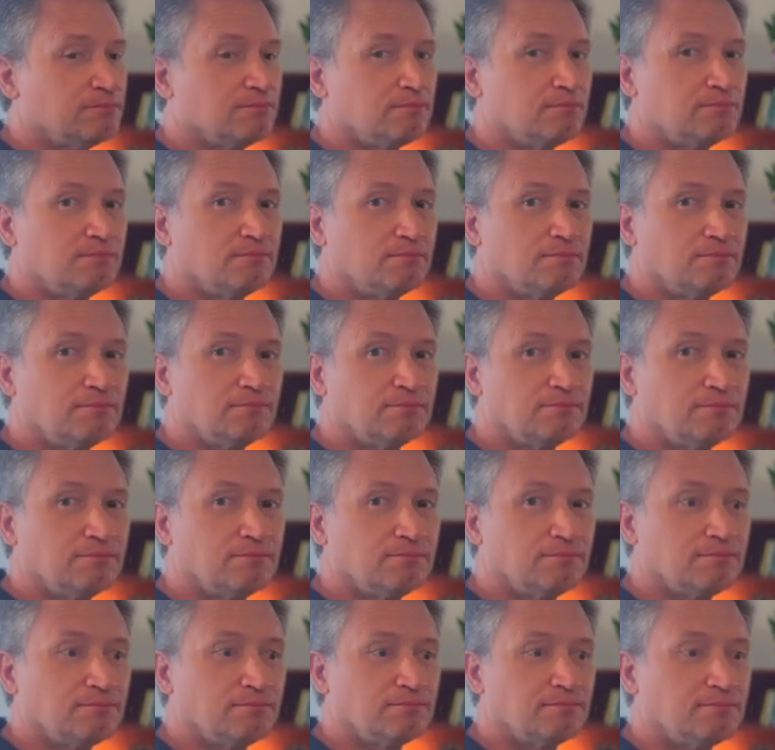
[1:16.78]

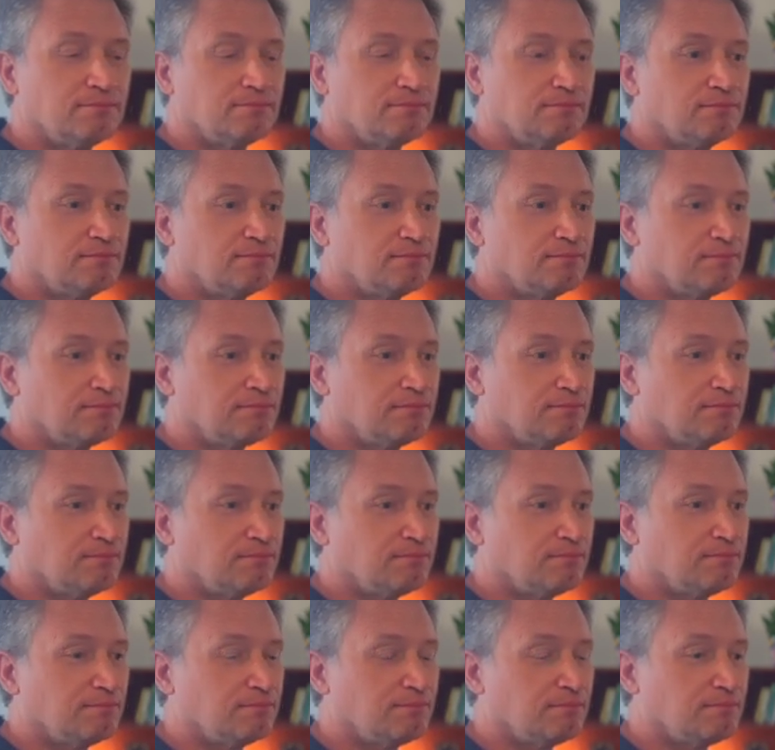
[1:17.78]

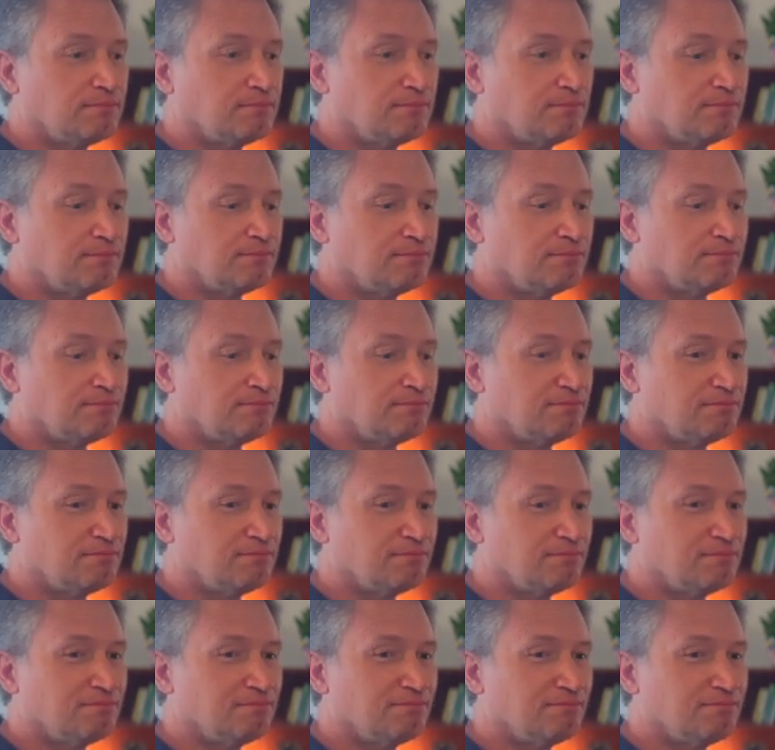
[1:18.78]

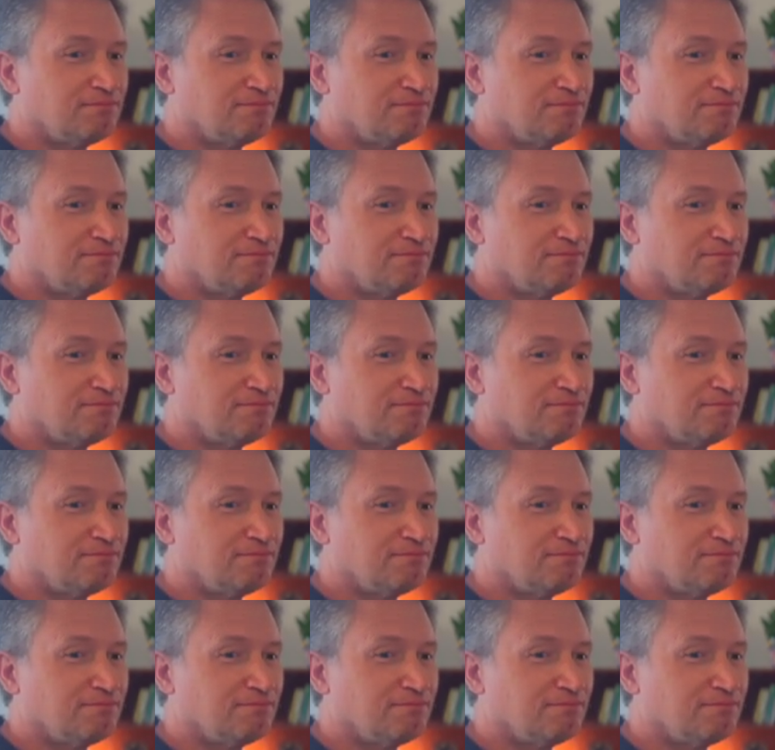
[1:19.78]
This person isn't speaking.